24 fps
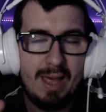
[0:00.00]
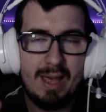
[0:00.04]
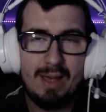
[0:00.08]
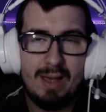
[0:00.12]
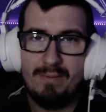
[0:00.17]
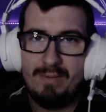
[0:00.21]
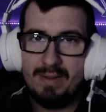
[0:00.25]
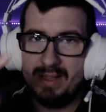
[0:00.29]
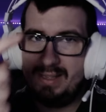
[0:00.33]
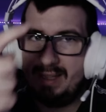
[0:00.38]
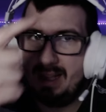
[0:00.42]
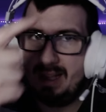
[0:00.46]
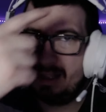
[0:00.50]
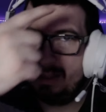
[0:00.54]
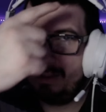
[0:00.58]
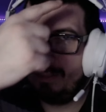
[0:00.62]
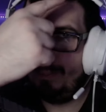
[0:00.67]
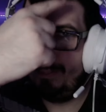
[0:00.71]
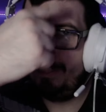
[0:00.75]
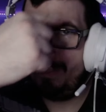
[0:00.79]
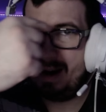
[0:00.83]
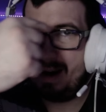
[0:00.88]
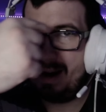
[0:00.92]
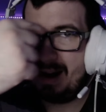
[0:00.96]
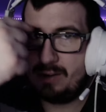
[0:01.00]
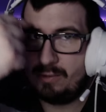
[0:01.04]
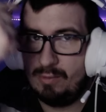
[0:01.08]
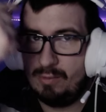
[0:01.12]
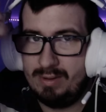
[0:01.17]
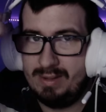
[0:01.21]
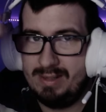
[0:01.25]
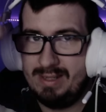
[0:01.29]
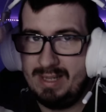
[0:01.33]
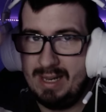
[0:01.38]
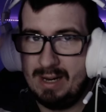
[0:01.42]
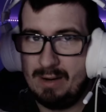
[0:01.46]
with that mark
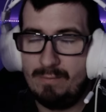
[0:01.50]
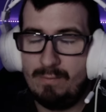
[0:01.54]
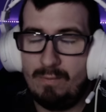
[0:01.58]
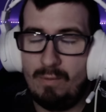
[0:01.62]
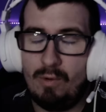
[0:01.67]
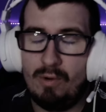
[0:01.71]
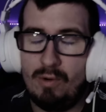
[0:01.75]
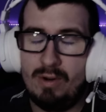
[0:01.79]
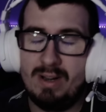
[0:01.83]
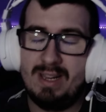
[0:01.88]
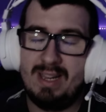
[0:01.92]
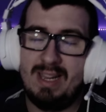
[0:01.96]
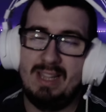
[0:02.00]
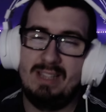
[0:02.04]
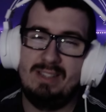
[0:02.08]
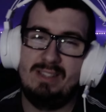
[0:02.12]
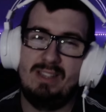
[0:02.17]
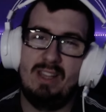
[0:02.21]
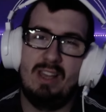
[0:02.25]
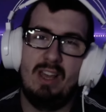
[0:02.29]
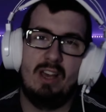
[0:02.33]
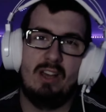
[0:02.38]
on their forehead.